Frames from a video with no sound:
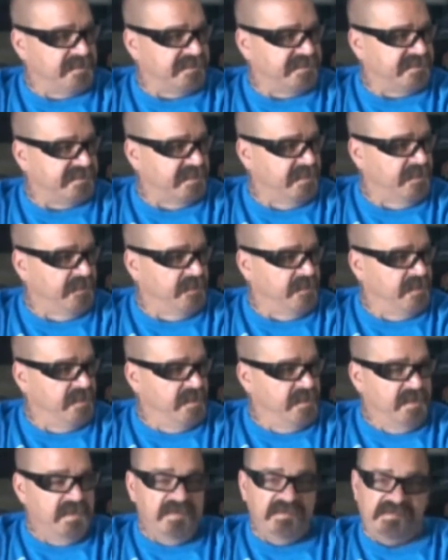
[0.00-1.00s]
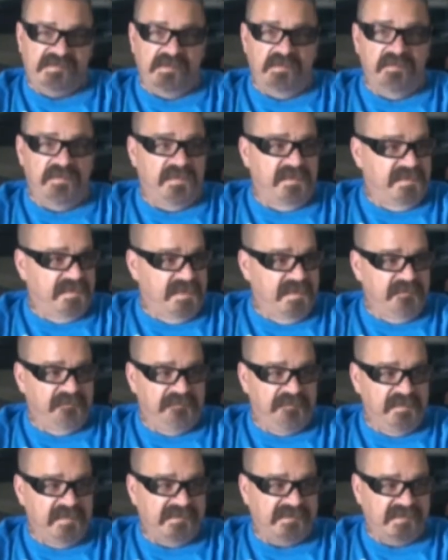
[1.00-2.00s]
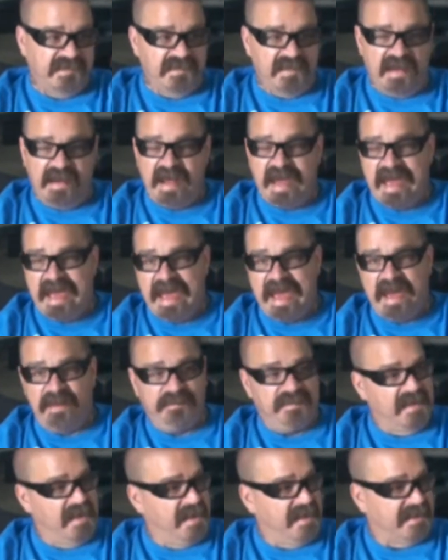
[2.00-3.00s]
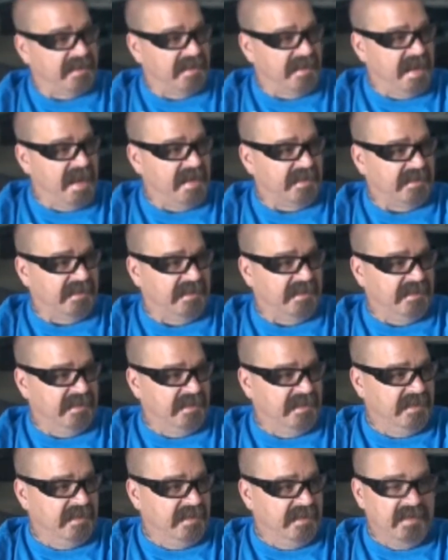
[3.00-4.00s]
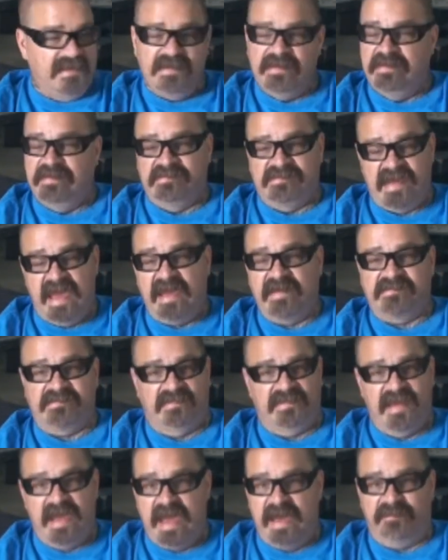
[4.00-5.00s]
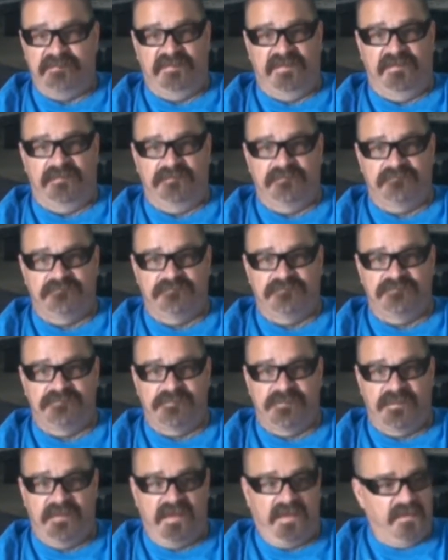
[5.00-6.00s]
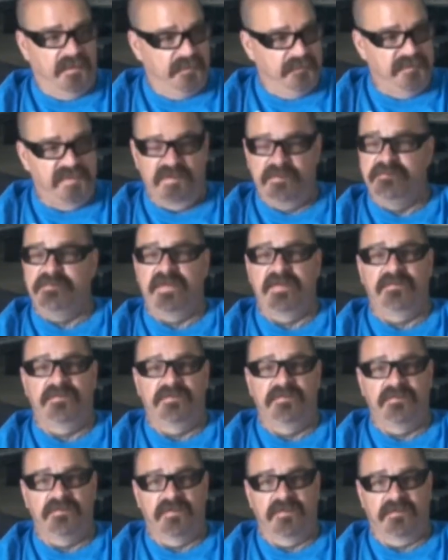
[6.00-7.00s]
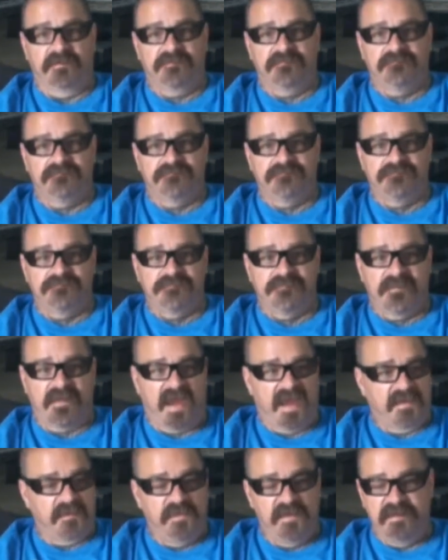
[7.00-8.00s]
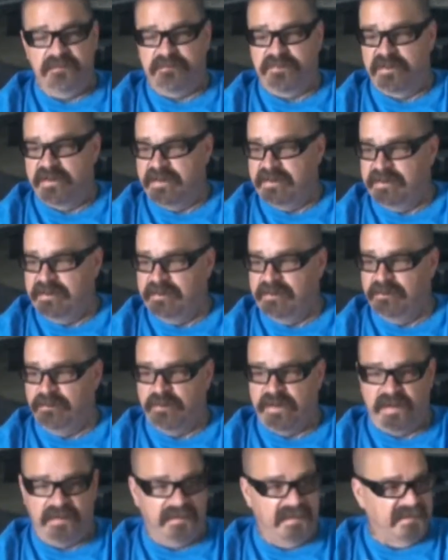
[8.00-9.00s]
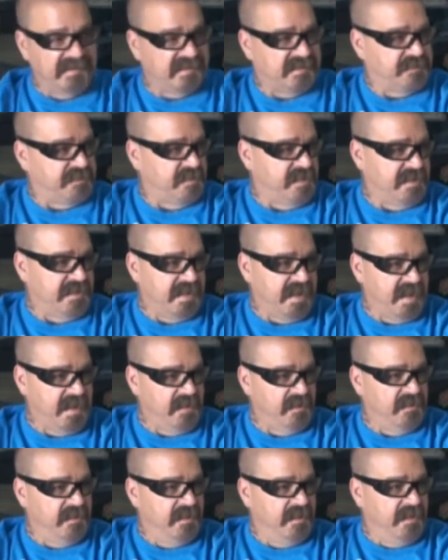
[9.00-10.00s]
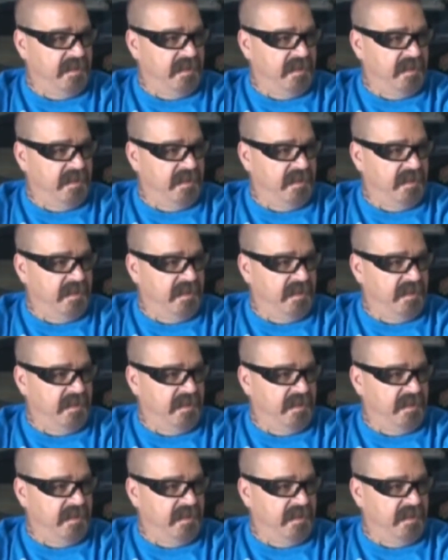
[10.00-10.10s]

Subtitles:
So the vision that I have behind Konnected is actually happening. Putting people to work. I quit printing. Ware does the print now.